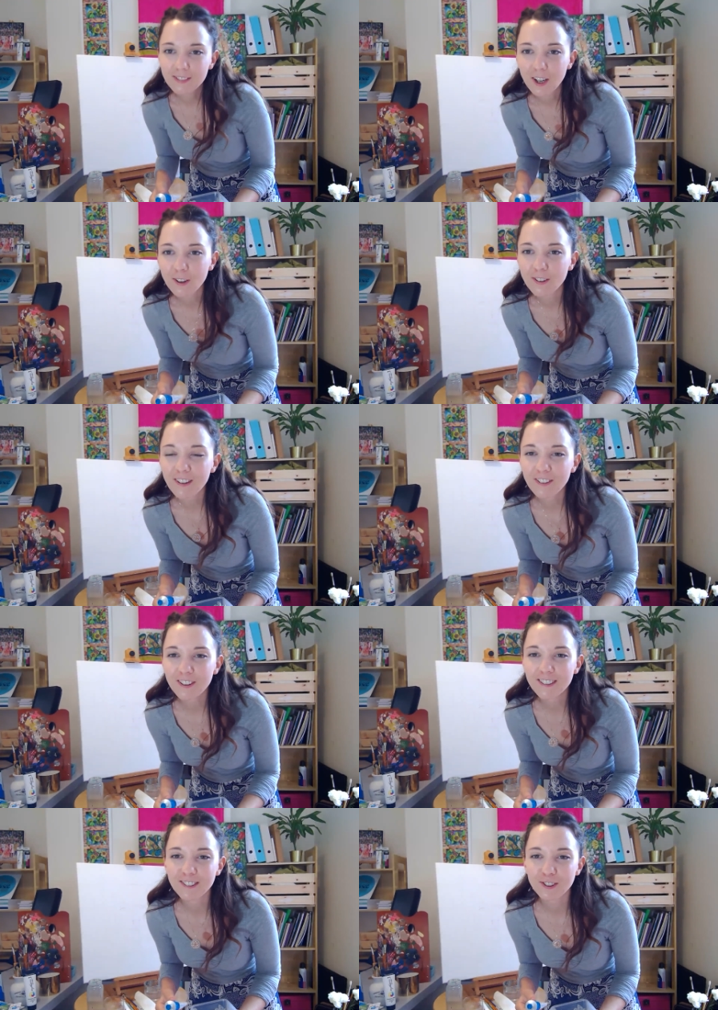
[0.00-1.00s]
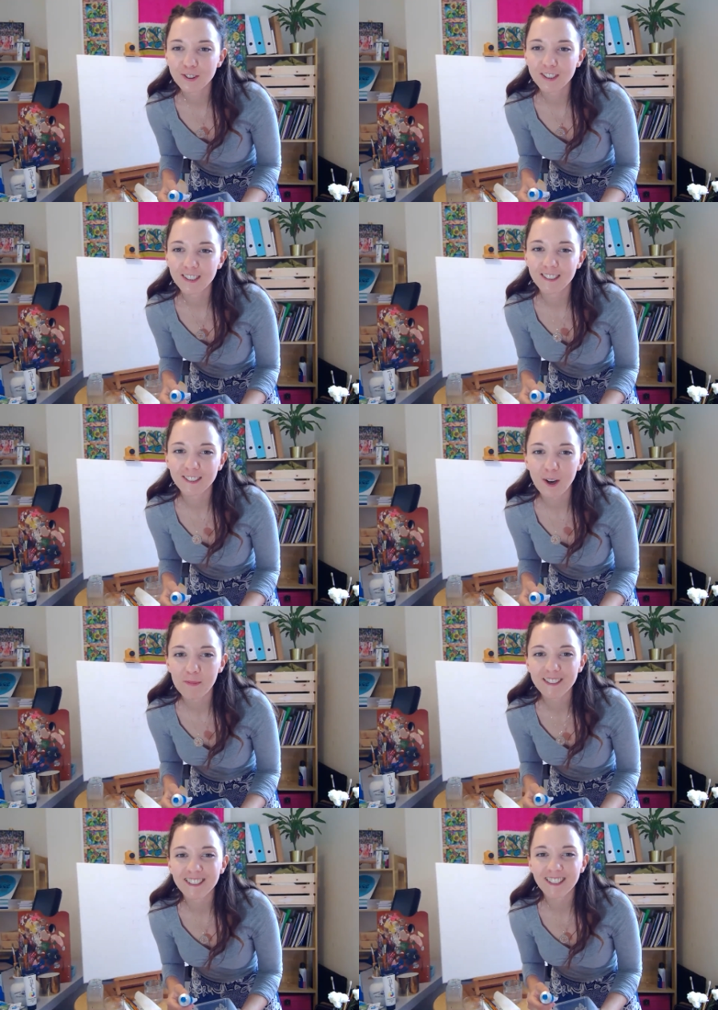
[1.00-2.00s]
Oh, I've got Georgie has
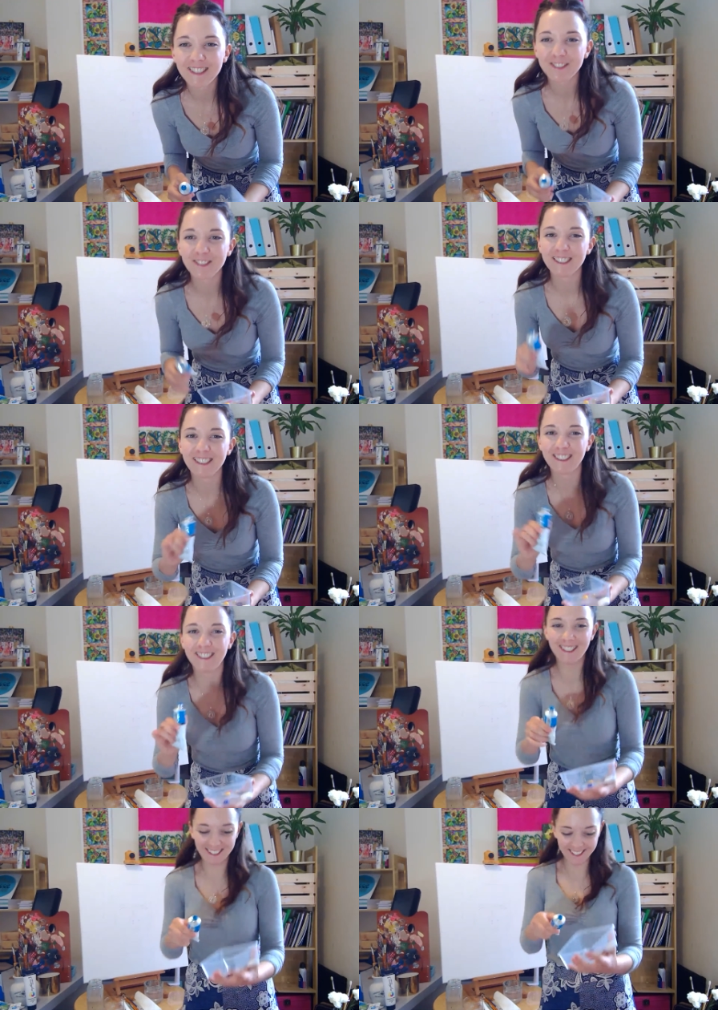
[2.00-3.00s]
commented. Hi, Georgie.